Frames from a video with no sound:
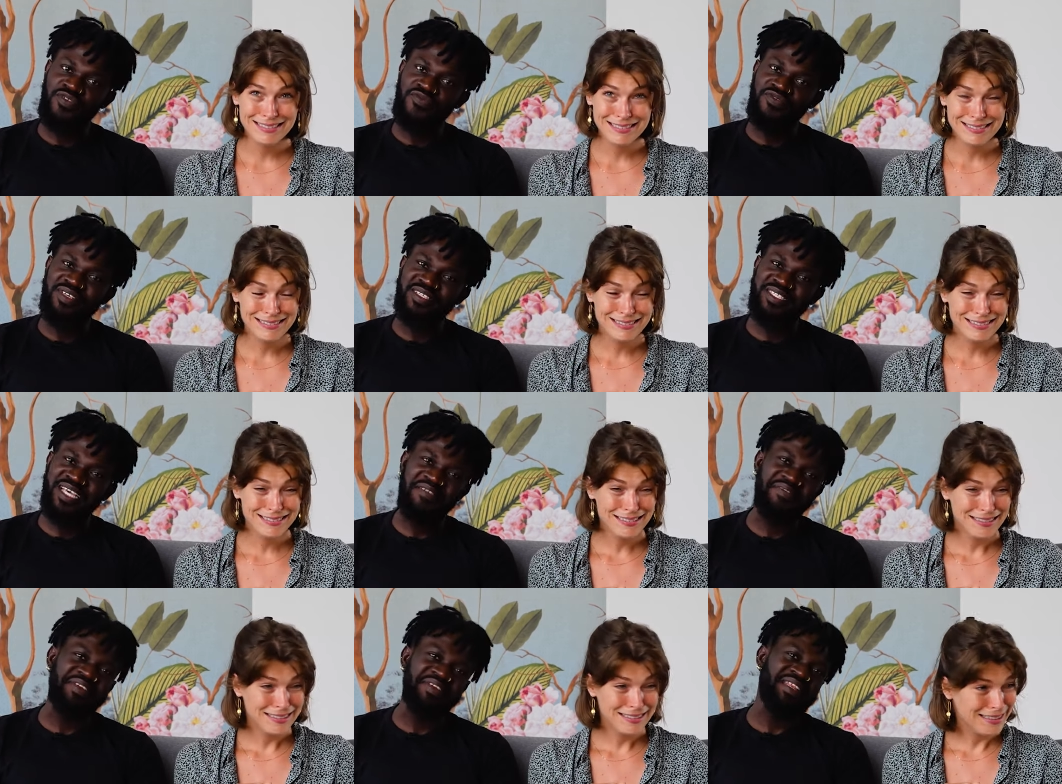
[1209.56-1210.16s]
Speaker 1: You've
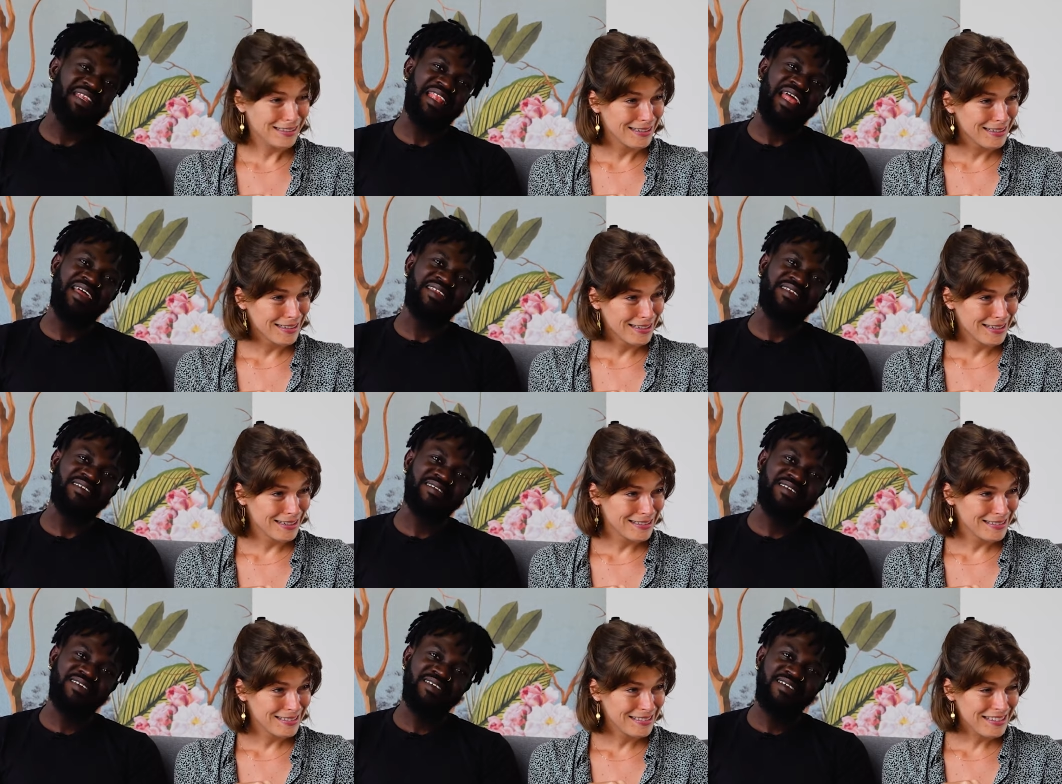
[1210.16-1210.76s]
discovered
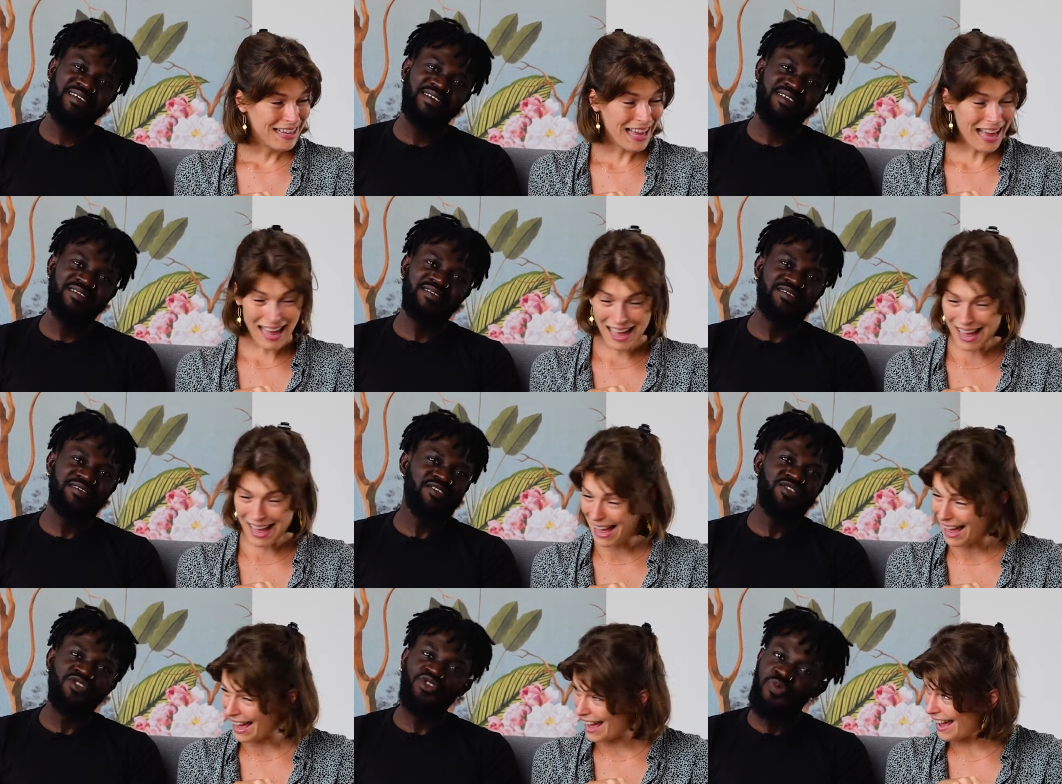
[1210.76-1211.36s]
land.
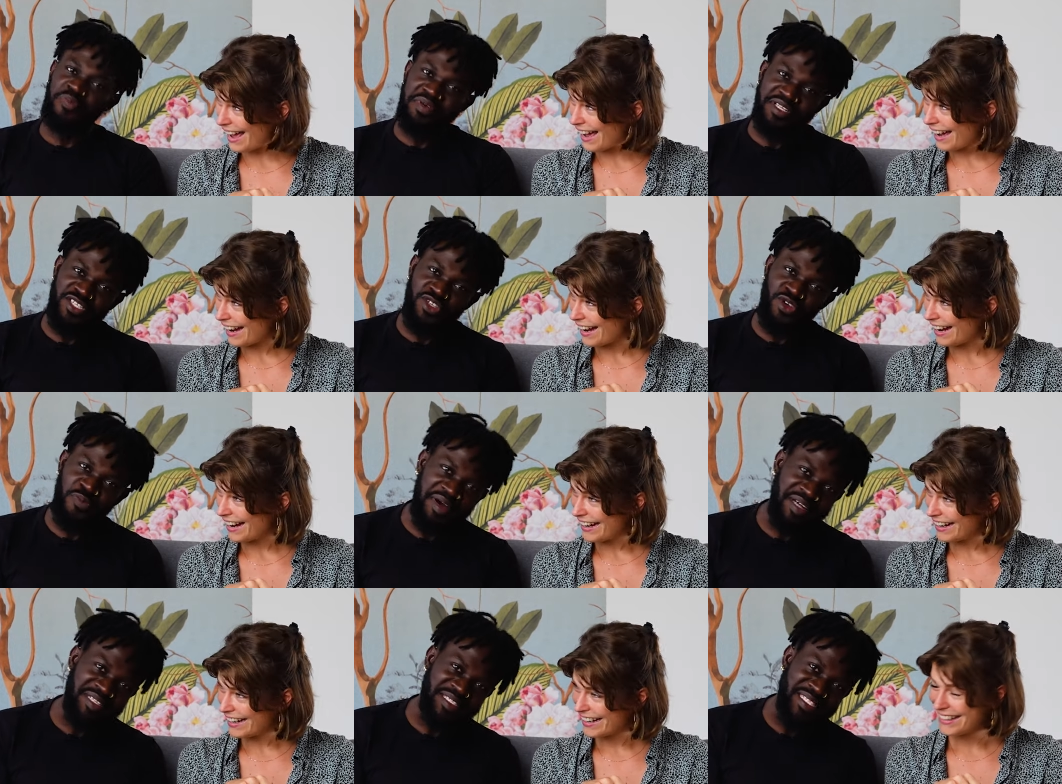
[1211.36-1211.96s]
Didn't you meet
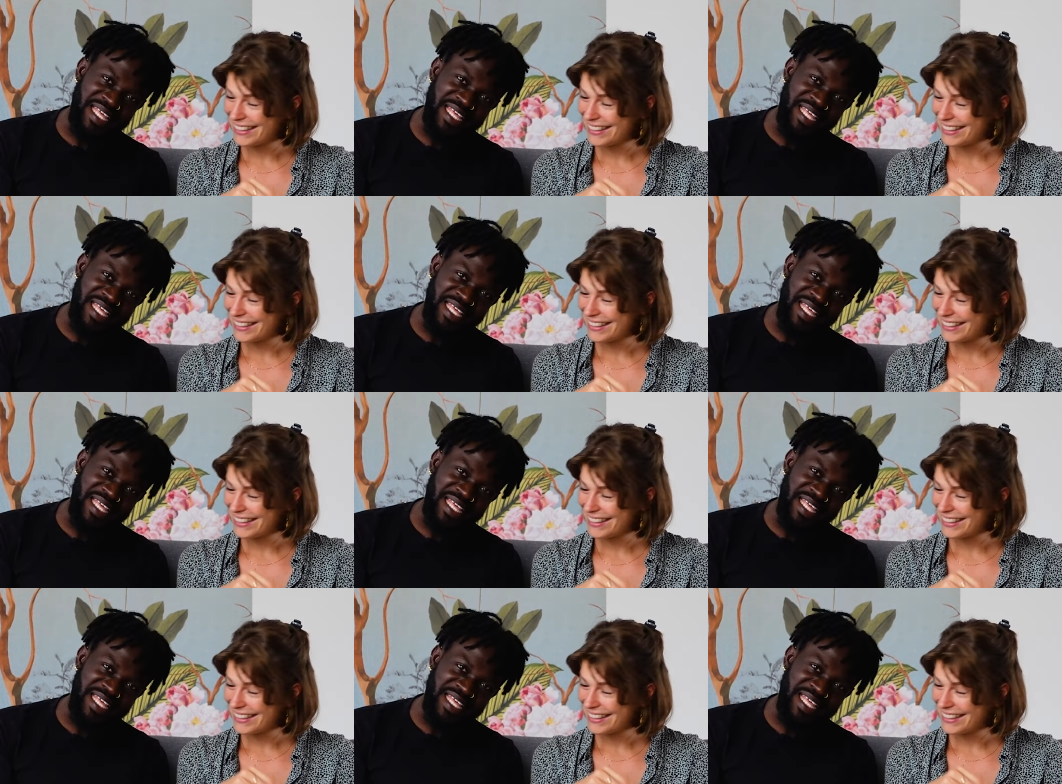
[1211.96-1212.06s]
humans